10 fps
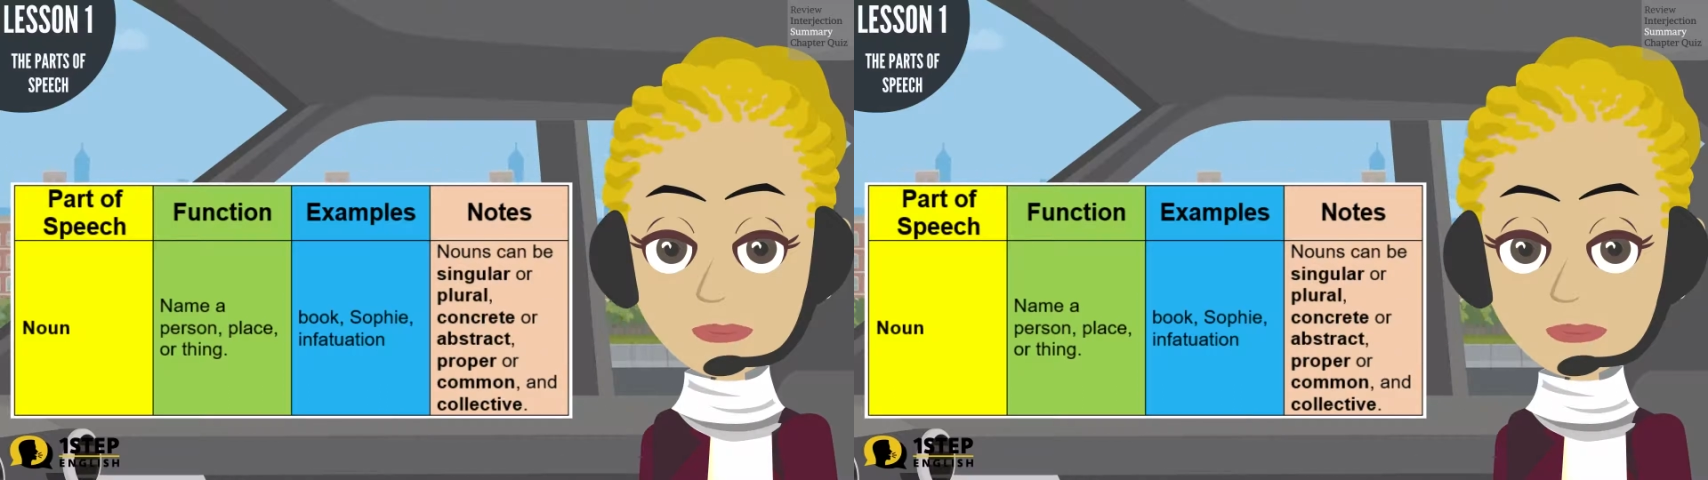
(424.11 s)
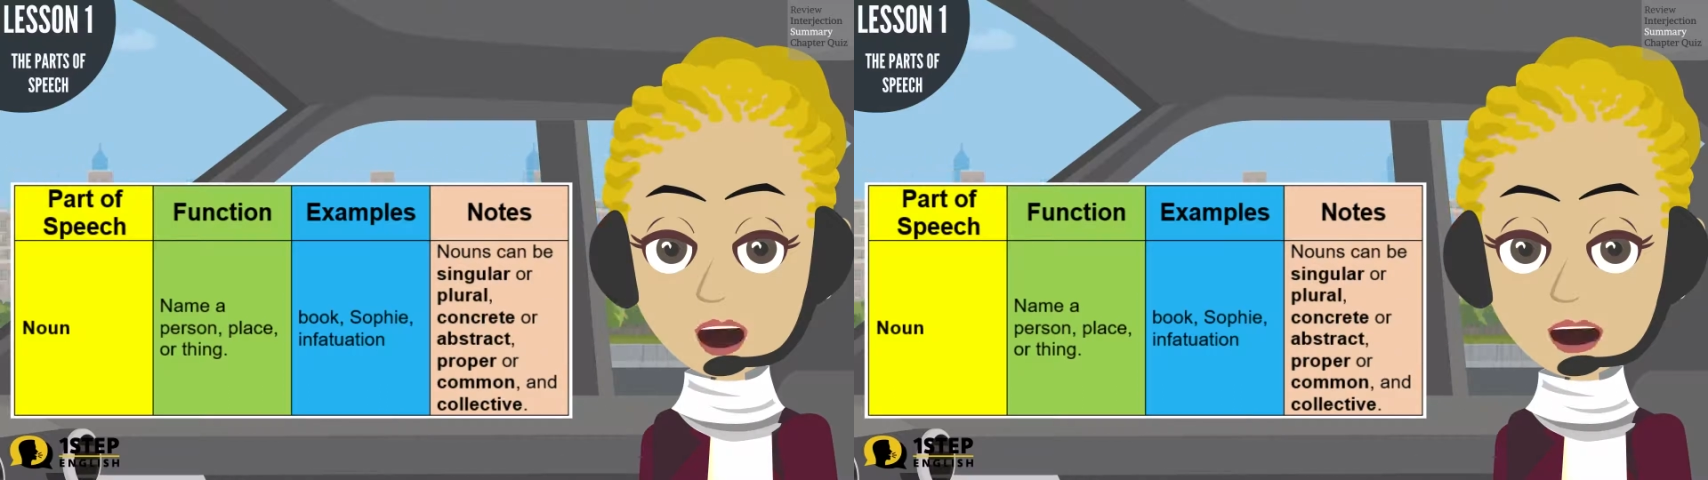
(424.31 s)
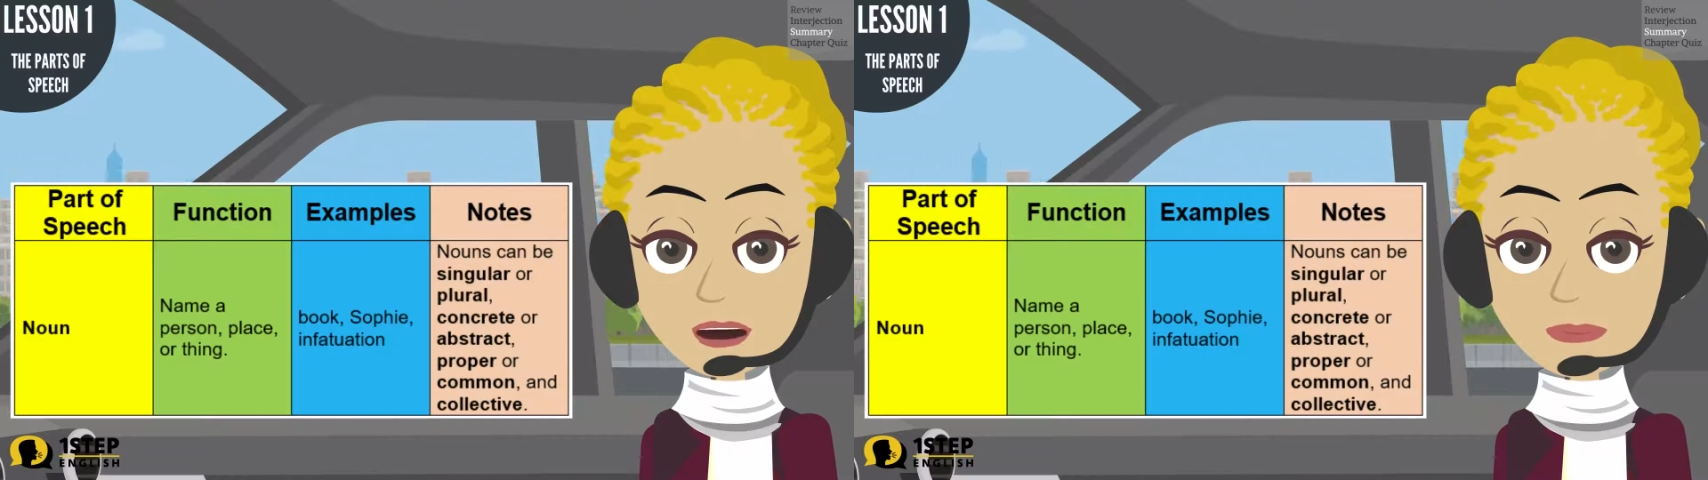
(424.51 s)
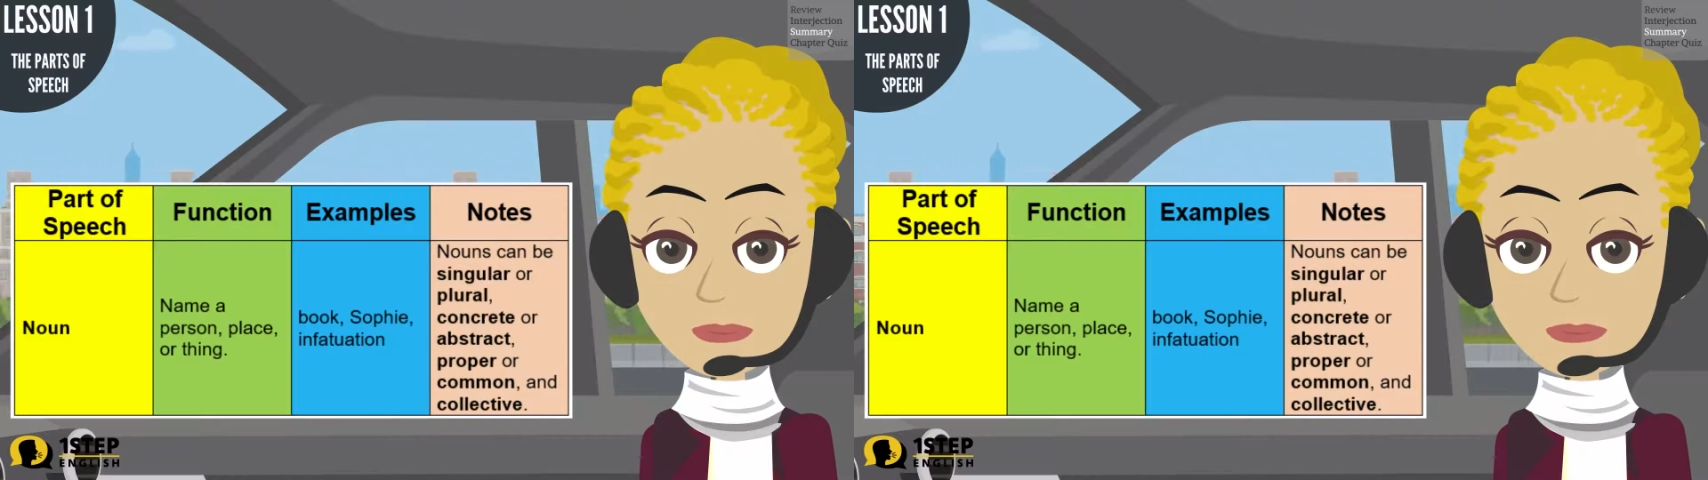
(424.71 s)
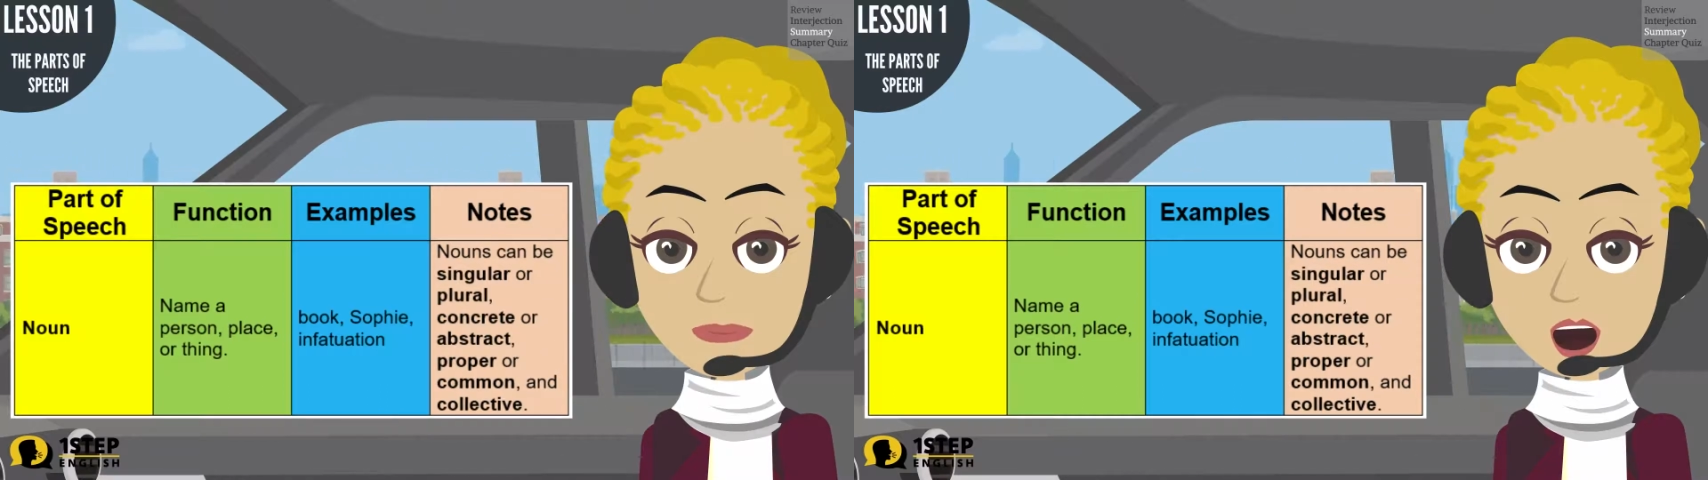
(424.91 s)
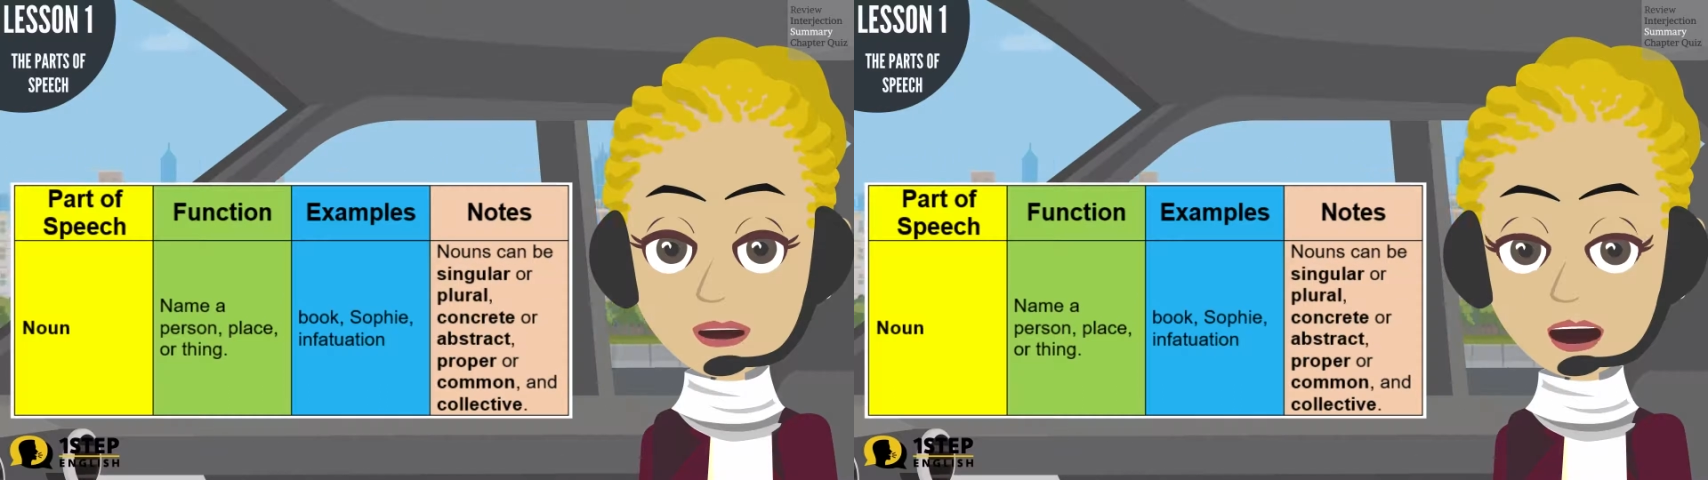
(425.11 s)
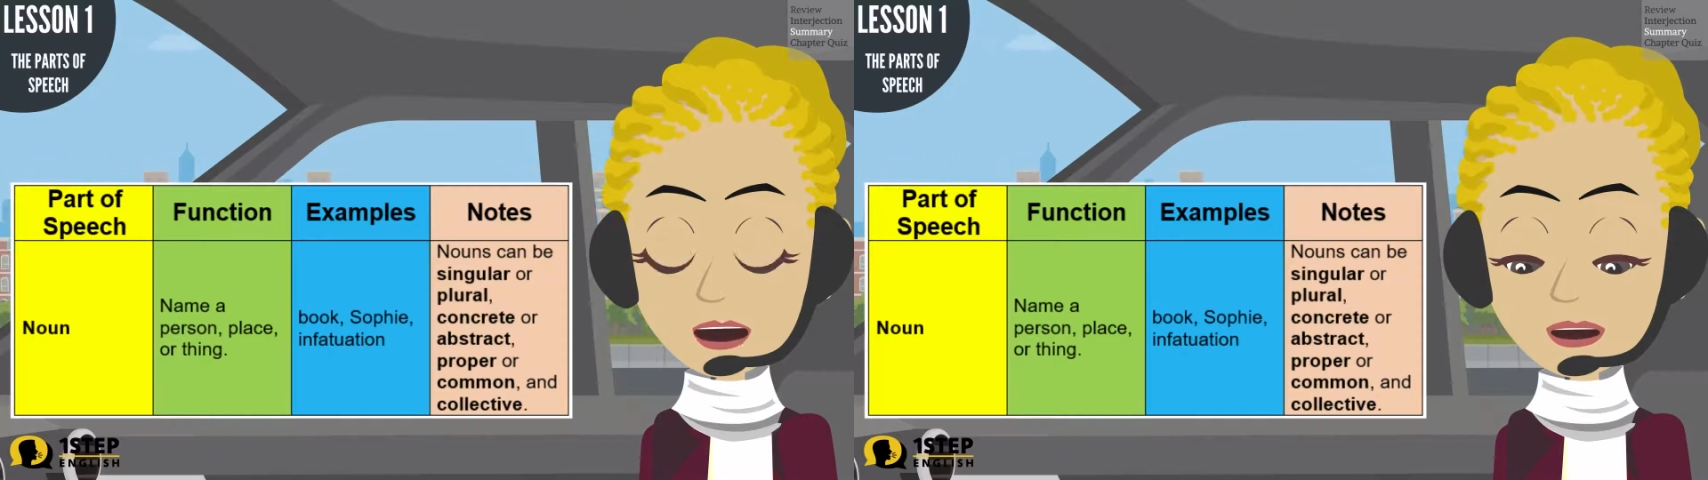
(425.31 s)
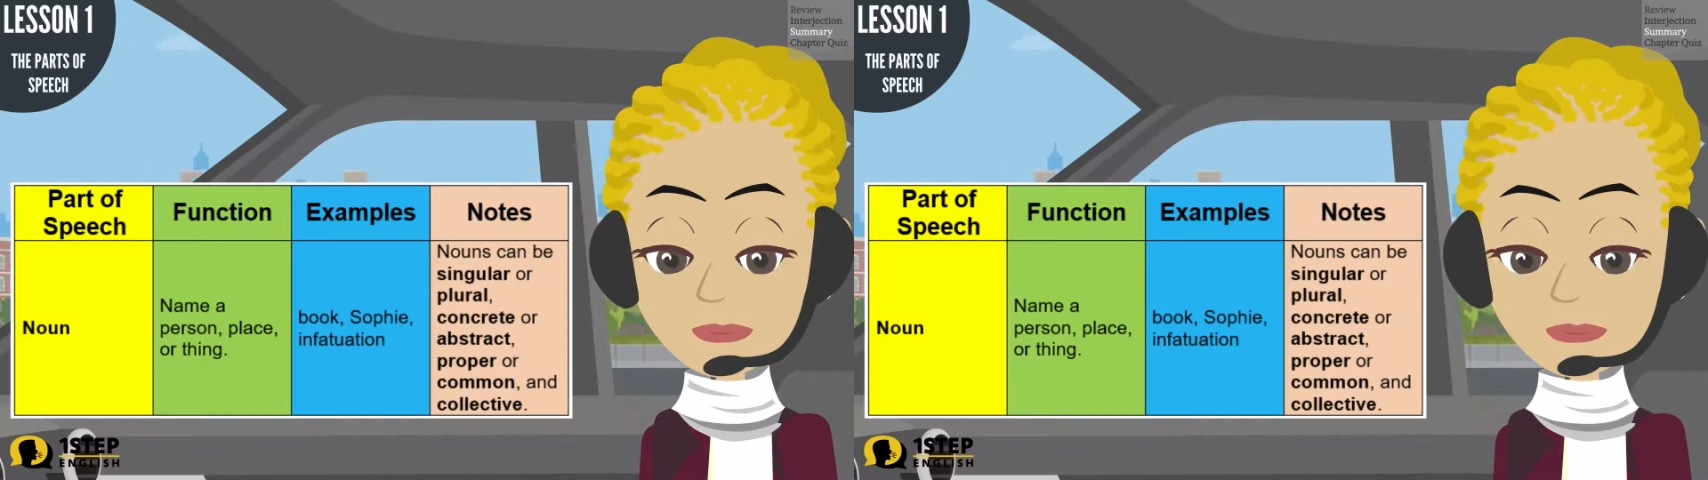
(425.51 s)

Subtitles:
place, or thing.